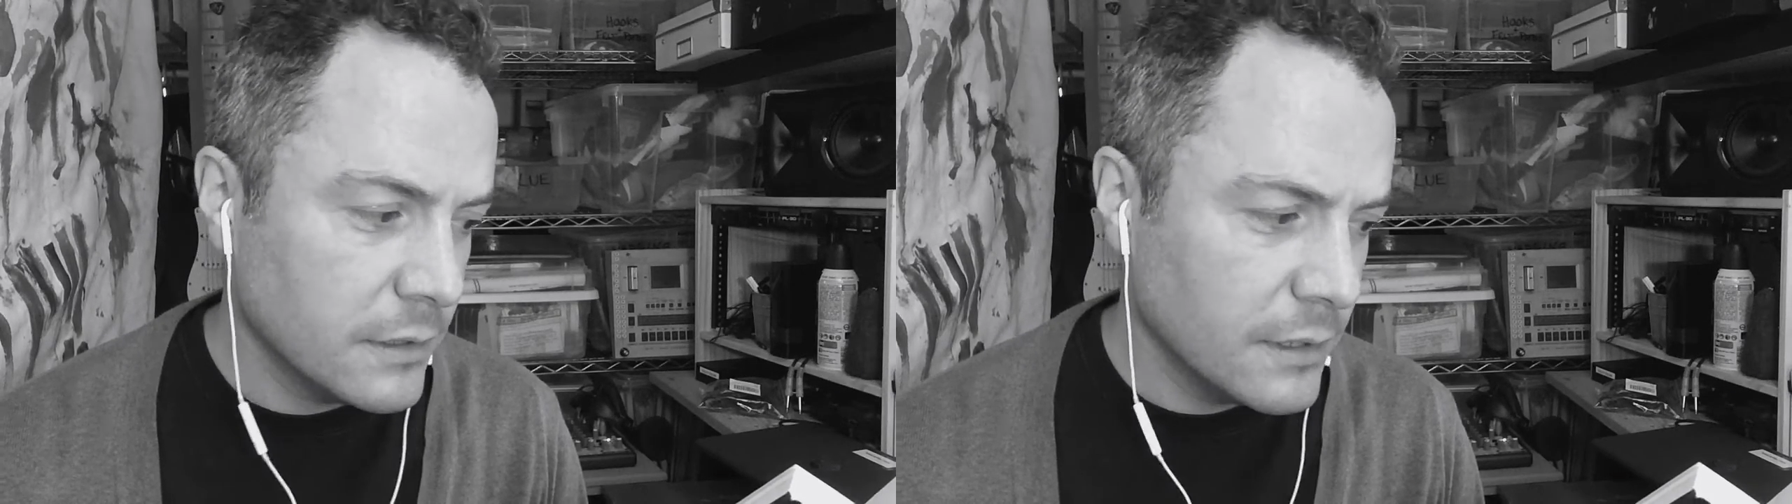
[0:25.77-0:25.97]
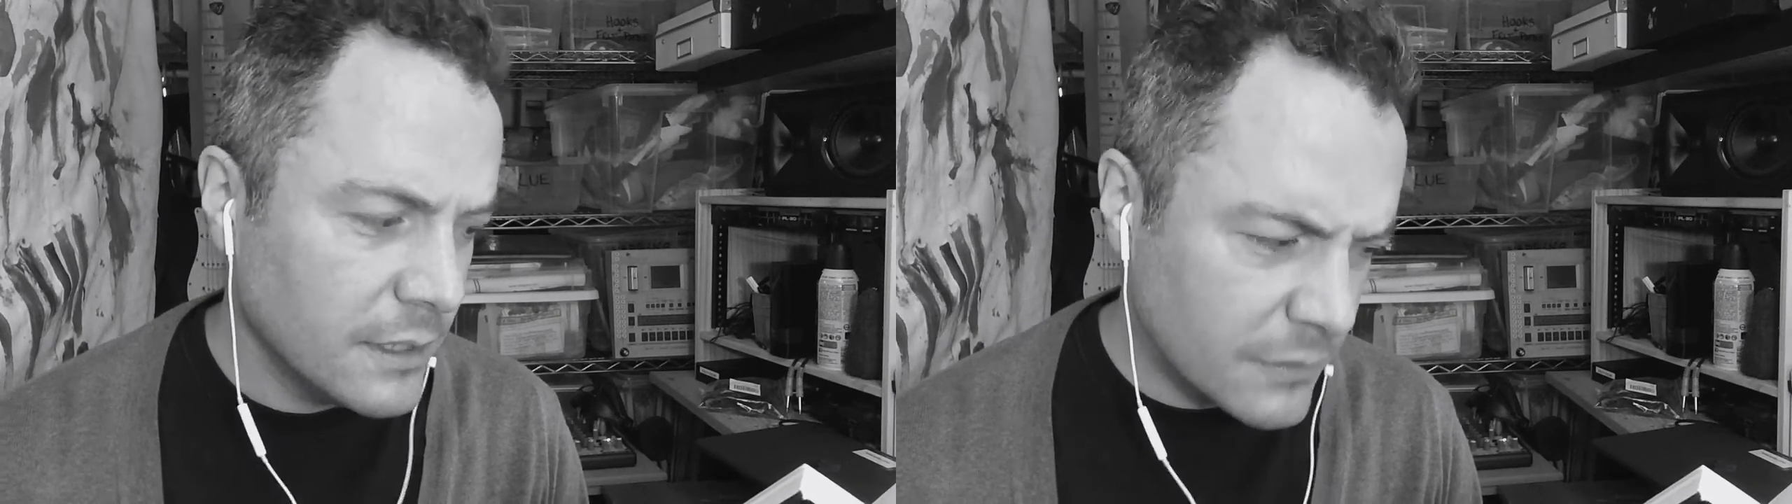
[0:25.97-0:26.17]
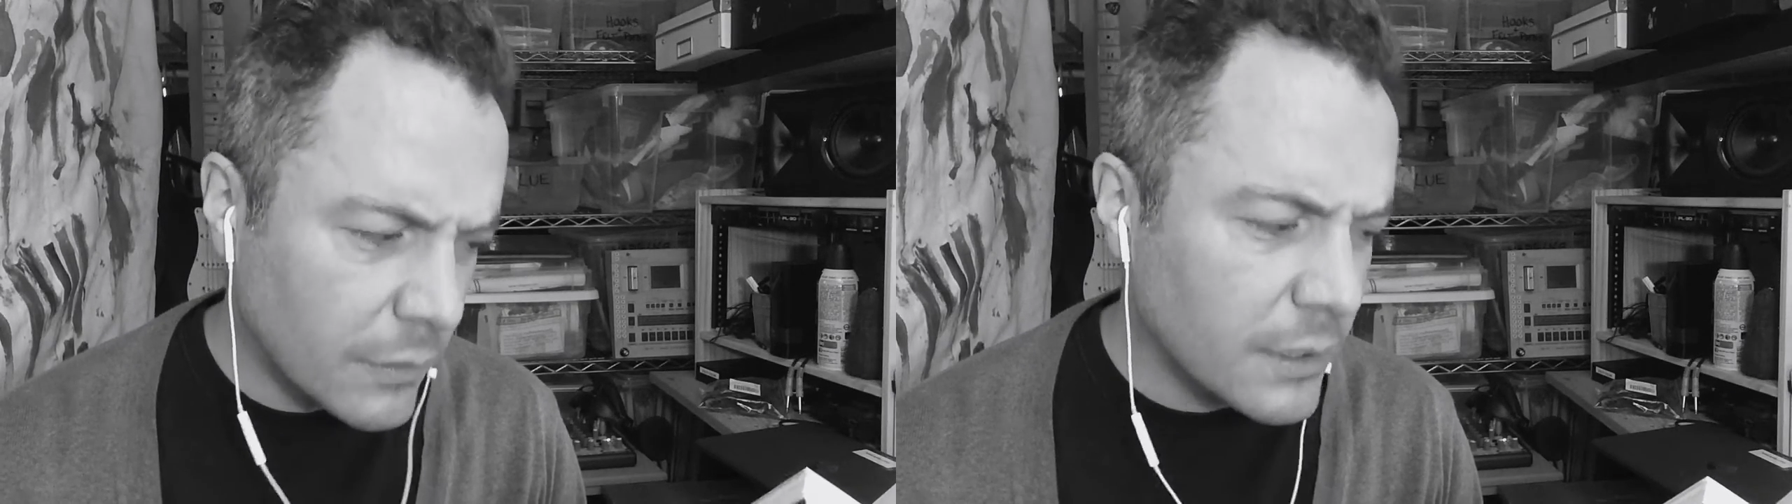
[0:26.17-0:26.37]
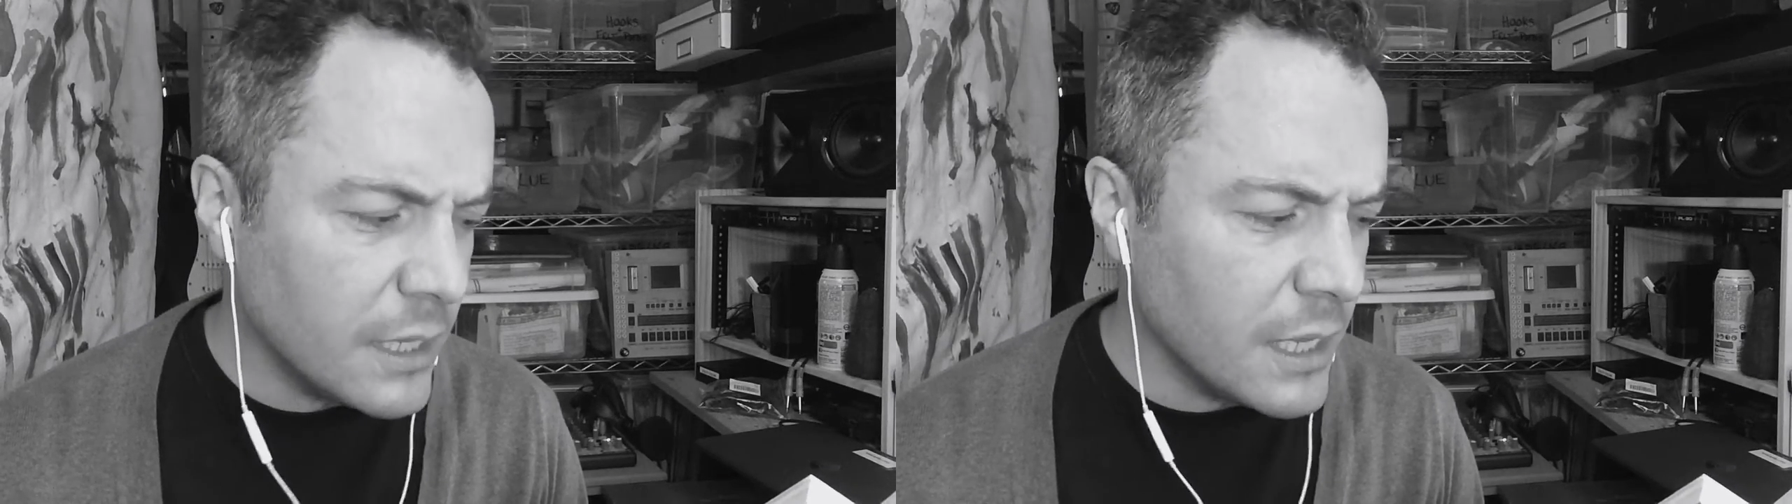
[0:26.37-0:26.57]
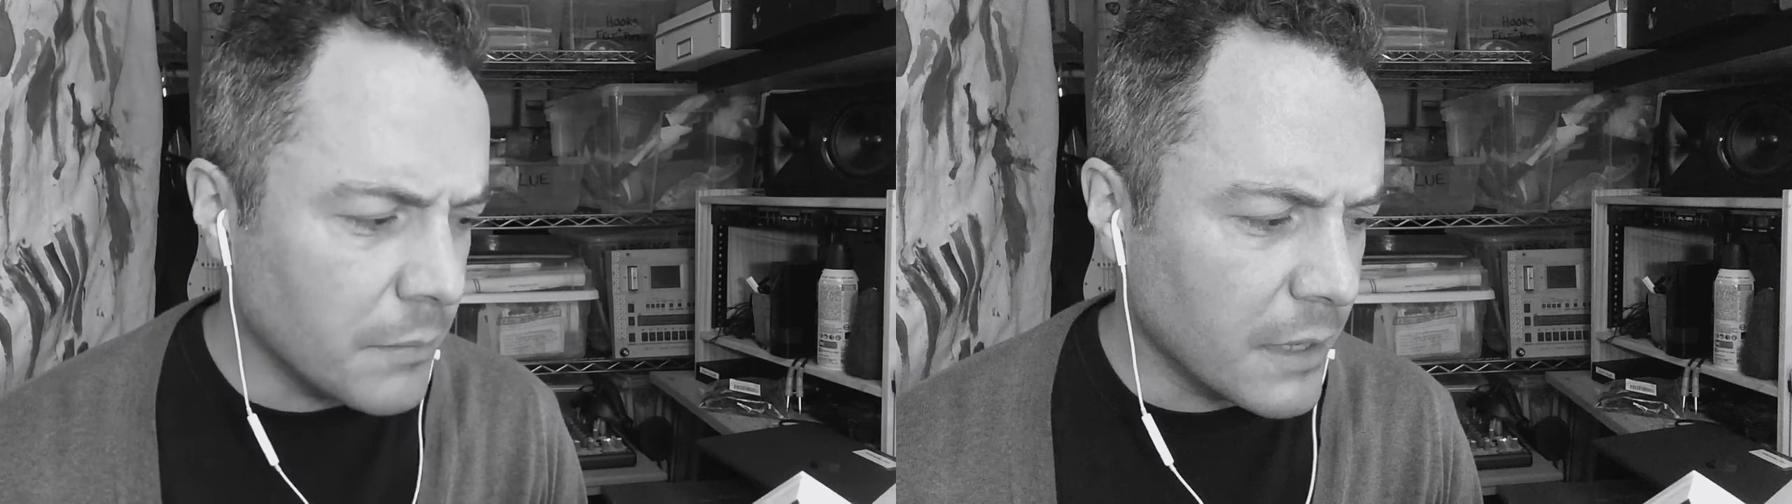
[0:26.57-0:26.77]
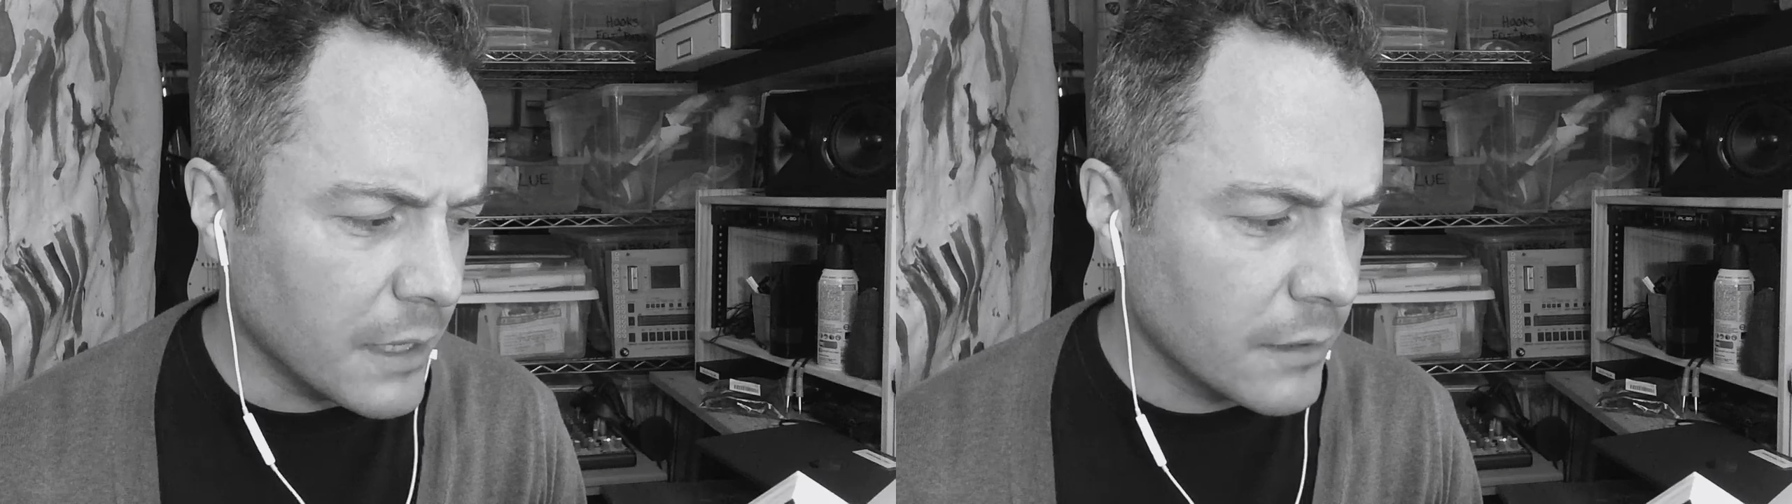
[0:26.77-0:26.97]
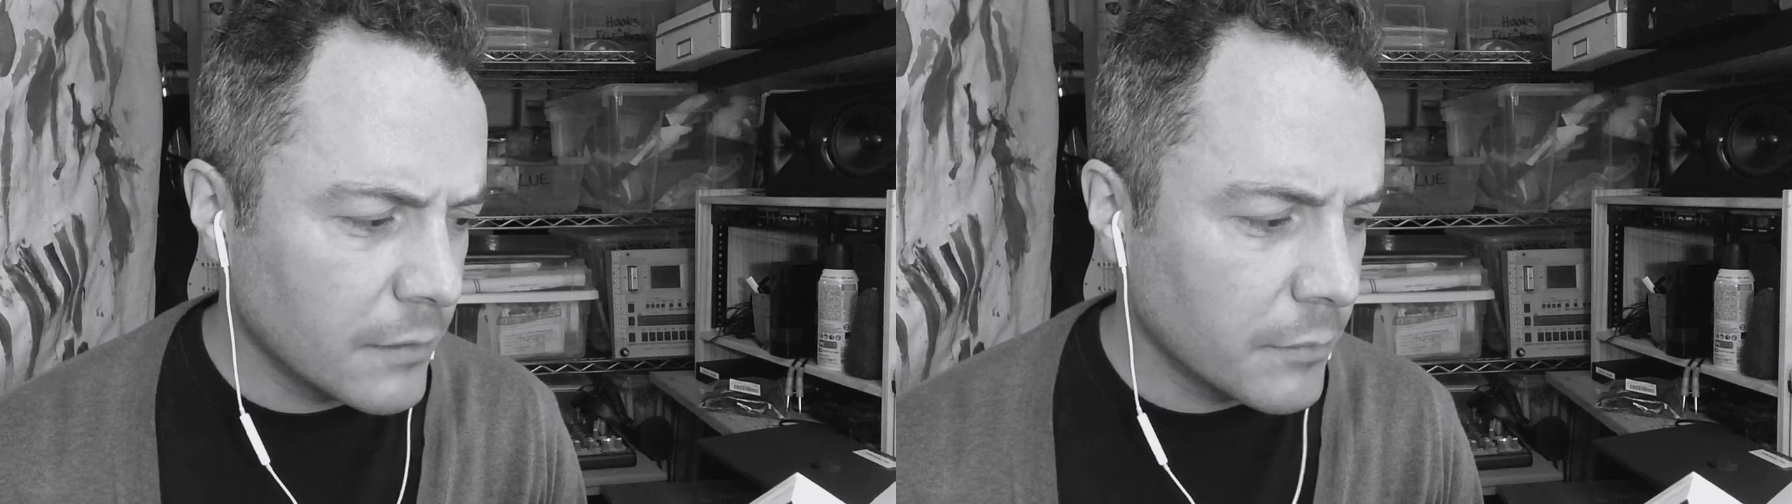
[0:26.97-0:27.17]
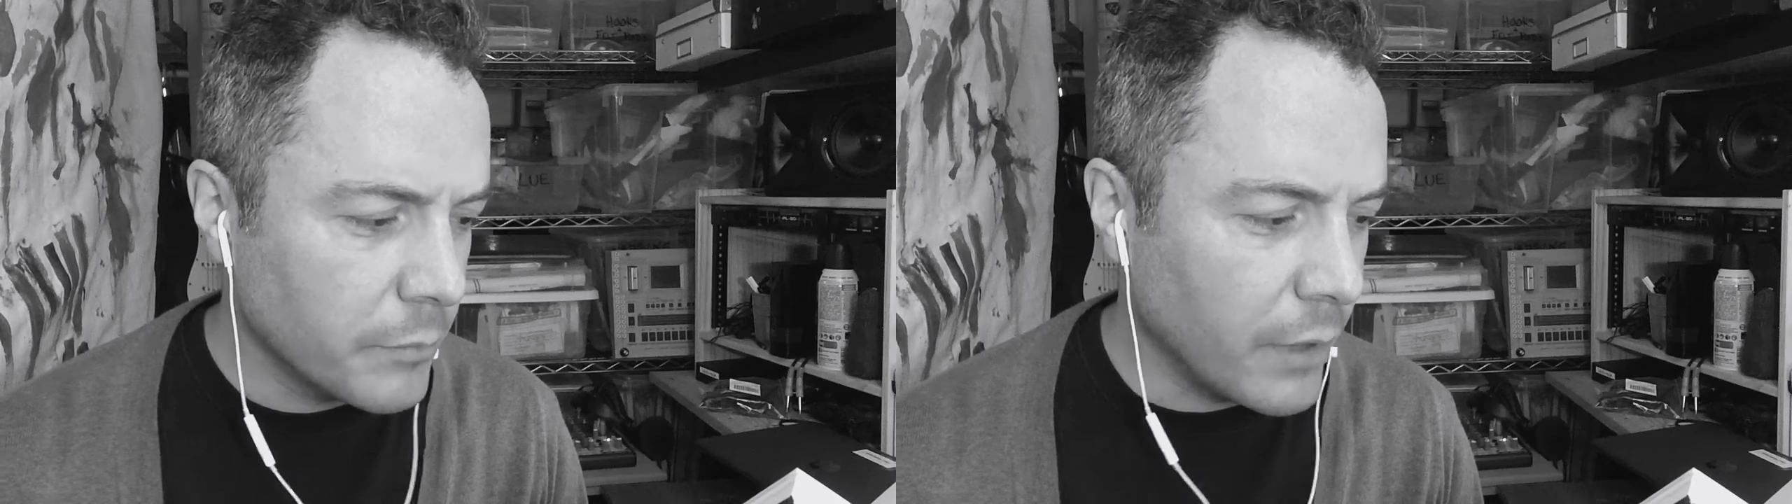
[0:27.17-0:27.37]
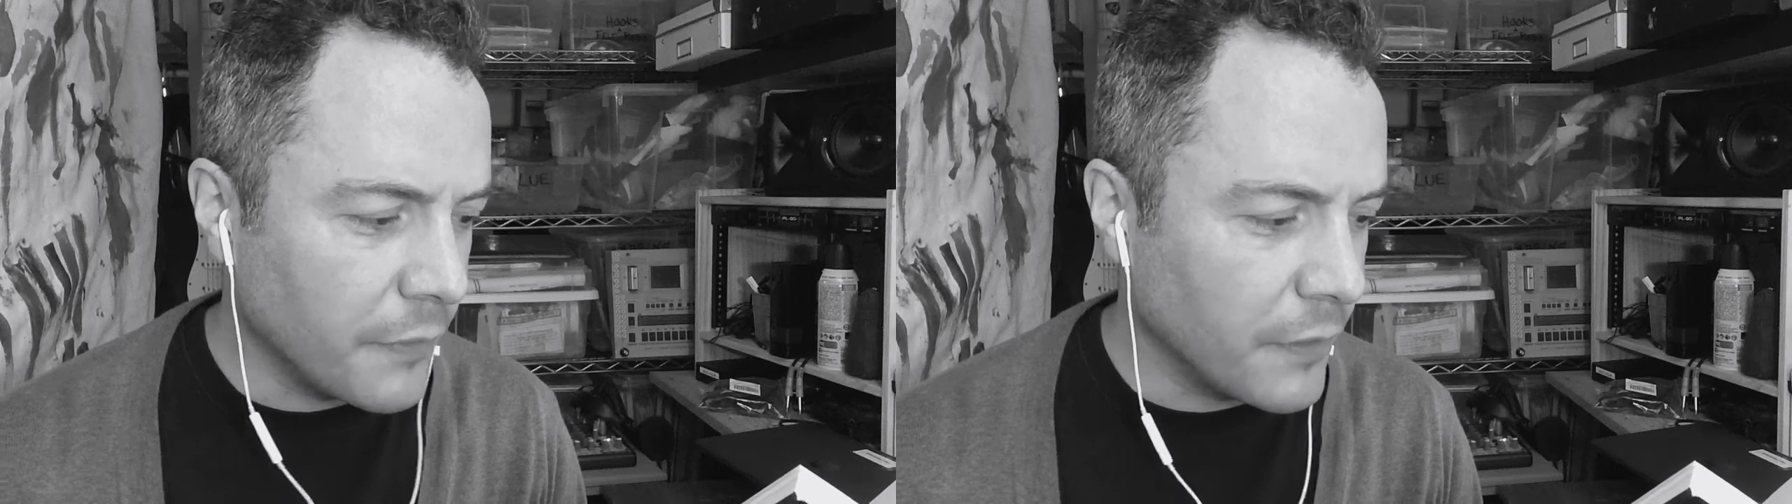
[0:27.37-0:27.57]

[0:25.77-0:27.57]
It's going to eat me, Bod